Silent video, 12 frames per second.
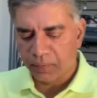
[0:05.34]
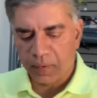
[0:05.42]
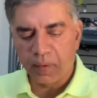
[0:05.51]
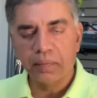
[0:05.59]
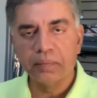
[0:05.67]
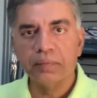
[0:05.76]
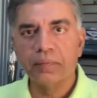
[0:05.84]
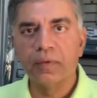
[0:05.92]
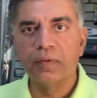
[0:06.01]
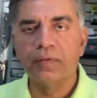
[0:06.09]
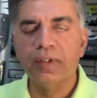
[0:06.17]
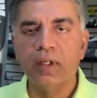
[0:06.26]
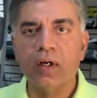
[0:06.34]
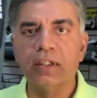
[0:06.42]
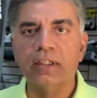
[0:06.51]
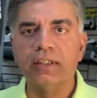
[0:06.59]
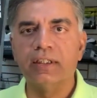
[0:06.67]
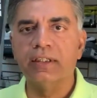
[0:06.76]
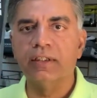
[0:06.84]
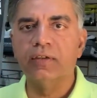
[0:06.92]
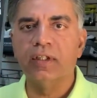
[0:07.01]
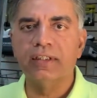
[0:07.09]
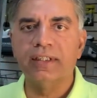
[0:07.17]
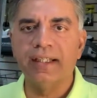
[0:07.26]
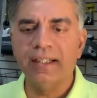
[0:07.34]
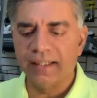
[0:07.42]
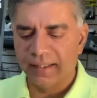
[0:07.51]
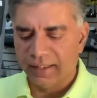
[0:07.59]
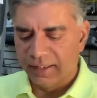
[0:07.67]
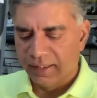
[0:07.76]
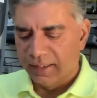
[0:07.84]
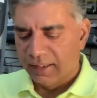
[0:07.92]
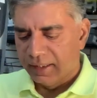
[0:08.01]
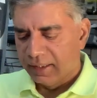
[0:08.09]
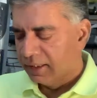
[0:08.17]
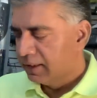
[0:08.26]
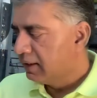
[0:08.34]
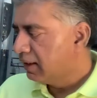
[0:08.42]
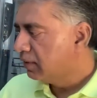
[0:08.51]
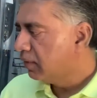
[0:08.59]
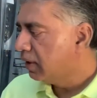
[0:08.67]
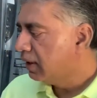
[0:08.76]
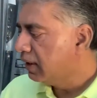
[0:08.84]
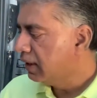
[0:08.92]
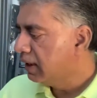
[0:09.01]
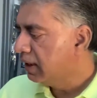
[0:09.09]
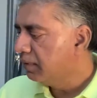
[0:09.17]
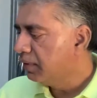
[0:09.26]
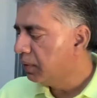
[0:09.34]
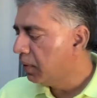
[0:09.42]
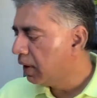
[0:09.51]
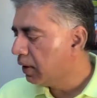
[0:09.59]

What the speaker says: from Field Hockey Sticks USA. Just wanted to give you a